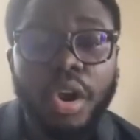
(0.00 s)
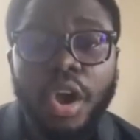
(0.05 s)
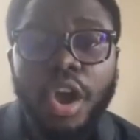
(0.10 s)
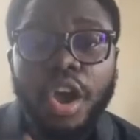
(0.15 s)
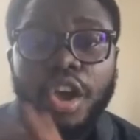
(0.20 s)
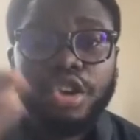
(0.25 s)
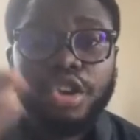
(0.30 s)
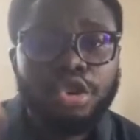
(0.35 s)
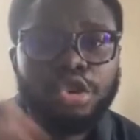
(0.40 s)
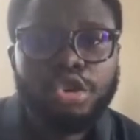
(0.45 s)
you
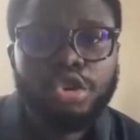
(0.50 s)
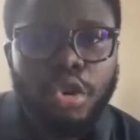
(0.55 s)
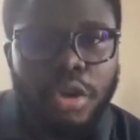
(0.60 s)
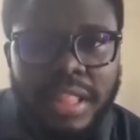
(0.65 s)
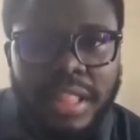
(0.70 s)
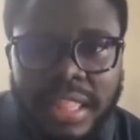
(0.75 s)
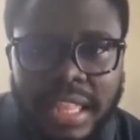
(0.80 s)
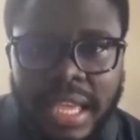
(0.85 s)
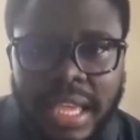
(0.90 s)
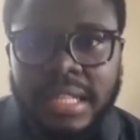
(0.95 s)
know
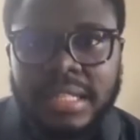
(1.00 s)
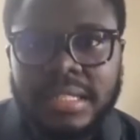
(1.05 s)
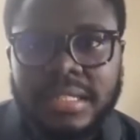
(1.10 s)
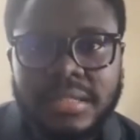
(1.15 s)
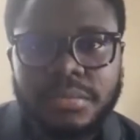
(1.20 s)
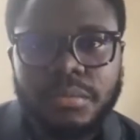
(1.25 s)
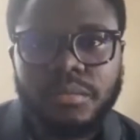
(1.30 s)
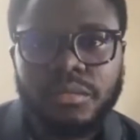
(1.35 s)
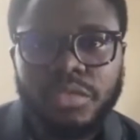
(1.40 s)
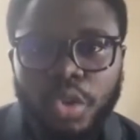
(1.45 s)
things.
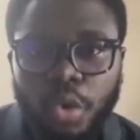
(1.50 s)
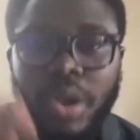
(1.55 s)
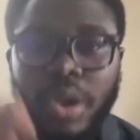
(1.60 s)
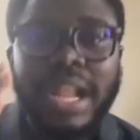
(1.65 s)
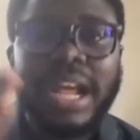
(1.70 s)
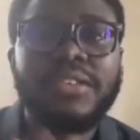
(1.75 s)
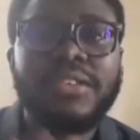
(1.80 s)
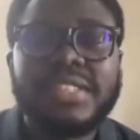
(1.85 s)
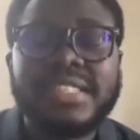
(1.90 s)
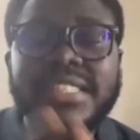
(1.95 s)
What are those
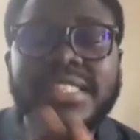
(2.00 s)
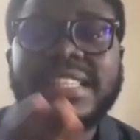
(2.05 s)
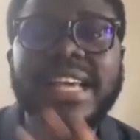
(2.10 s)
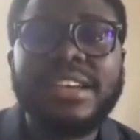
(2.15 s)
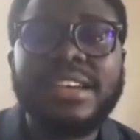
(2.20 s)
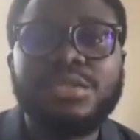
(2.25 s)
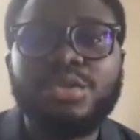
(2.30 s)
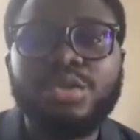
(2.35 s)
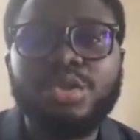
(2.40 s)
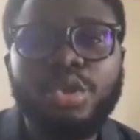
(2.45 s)
things that you
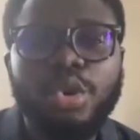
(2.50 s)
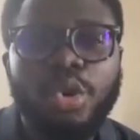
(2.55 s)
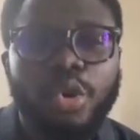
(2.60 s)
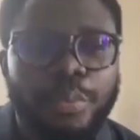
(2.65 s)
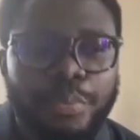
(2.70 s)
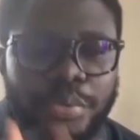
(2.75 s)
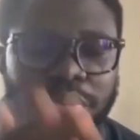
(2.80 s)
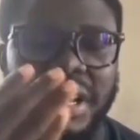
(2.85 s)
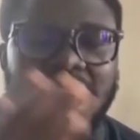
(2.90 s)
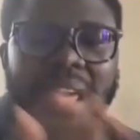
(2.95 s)
know?
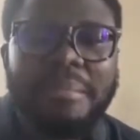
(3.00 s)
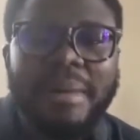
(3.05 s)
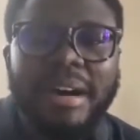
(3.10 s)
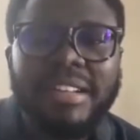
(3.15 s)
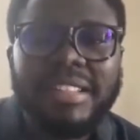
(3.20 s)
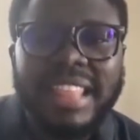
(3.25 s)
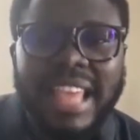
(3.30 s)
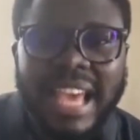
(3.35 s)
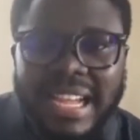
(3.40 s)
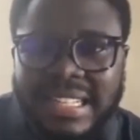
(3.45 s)
Put them out
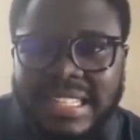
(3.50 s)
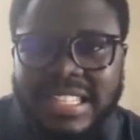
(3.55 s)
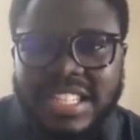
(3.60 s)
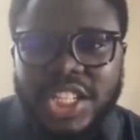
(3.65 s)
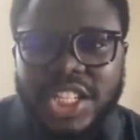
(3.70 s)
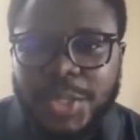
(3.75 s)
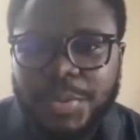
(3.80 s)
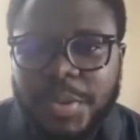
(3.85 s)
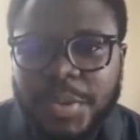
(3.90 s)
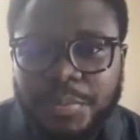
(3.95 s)
there and teach
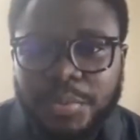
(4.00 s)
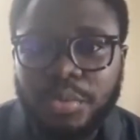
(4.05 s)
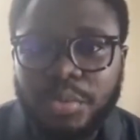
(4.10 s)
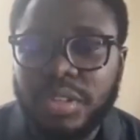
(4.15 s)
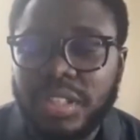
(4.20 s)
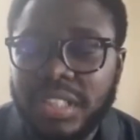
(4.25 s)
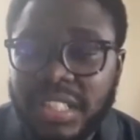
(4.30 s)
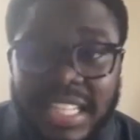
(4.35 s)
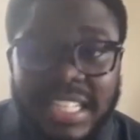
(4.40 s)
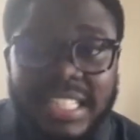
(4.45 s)
people.
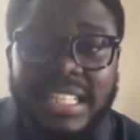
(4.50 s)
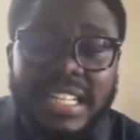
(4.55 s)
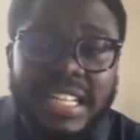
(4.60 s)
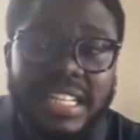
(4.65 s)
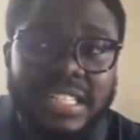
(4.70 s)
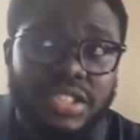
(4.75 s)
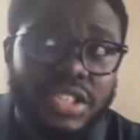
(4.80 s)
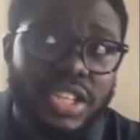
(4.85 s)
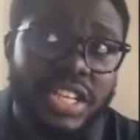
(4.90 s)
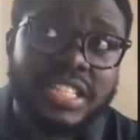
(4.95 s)

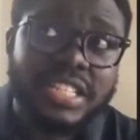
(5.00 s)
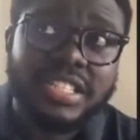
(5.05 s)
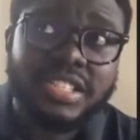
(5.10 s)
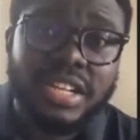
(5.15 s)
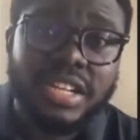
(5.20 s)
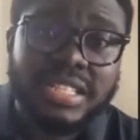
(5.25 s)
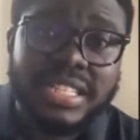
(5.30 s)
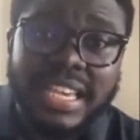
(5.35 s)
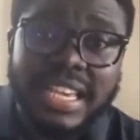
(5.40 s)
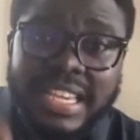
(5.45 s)
It's
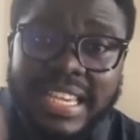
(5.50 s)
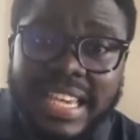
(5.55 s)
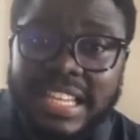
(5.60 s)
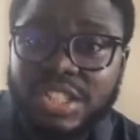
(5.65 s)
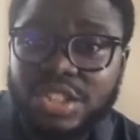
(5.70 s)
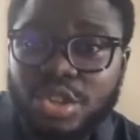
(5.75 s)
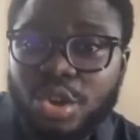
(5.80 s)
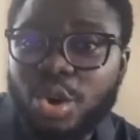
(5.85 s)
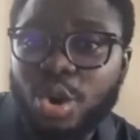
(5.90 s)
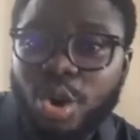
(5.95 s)
not against
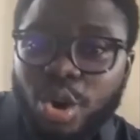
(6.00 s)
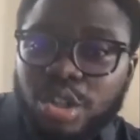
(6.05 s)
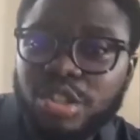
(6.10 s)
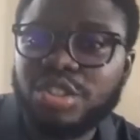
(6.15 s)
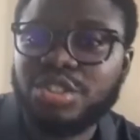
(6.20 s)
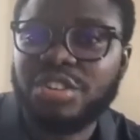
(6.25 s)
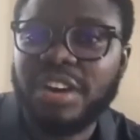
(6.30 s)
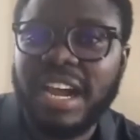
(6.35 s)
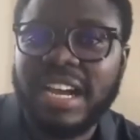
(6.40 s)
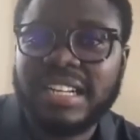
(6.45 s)
your
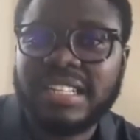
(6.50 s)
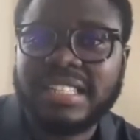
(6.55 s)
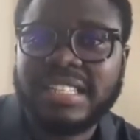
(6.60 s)
contract.